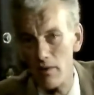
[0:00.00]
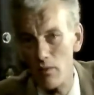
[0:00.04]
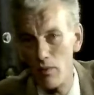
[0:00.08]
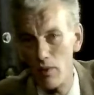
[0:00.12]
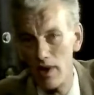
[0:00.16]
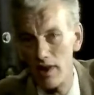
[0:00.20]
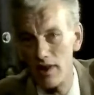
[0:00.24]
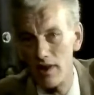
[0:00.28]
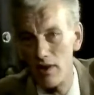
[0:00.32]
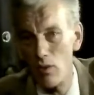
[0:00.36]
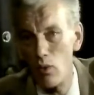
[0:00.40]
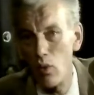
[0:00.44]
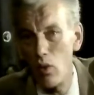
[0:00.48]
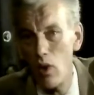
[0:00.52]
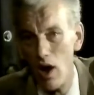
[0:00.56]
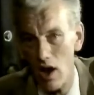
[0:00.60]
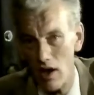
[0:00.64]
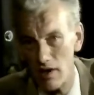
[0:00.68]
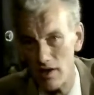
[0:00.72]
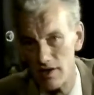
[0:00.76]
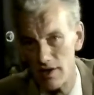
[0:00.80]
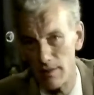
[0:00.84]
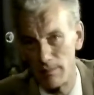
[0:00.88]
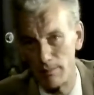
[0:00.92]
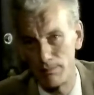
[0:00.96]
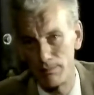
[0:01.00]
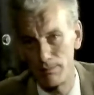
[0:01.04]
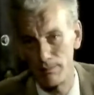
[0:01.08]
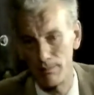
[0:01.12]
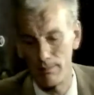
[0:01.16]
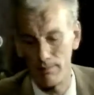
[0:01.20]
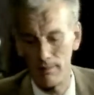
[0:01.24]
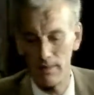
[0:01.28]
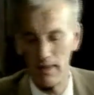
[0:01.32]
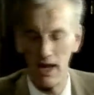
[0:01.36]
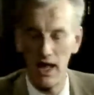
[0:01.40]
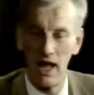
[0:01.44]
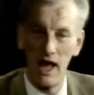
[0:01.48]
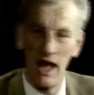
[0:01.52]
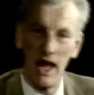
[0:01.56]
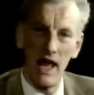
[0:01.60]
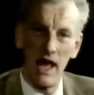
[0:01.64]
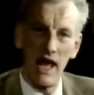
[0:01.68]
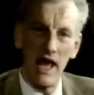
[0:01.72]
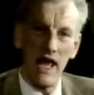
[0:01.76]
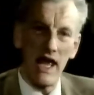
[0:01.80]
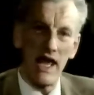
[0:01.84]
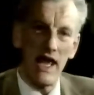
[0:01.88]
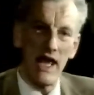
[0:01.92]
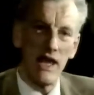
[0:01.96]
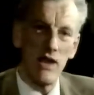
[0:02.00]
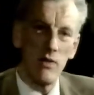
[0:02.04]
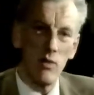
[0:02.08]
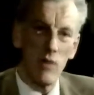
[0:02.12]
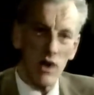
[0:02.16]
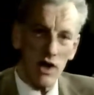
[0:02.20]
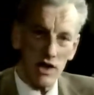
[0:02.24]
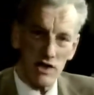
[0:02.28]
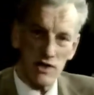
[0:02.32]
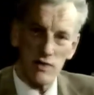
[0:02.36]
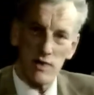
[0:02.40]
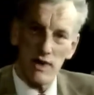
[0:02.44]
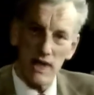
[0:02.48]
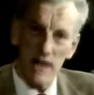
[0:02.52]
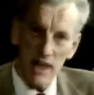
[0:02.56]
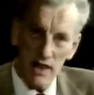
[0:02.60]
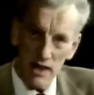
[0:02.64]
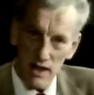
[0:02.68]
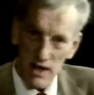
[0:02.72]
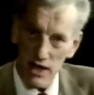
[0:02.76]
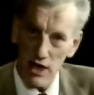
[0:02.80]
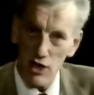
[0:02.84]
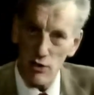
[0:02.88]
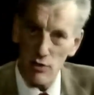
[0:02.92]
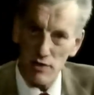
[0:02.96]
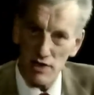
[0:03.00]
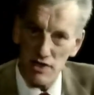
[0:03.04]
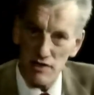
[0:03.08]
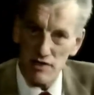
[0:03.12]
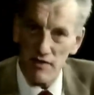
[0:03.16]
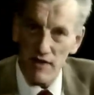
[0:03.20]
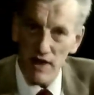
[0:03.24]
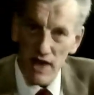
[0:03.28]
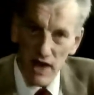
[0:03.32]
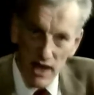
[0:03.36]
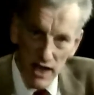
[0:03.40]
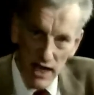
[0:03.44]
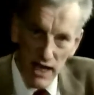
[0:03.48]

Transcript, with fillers: than with the what. He works within the human sphere.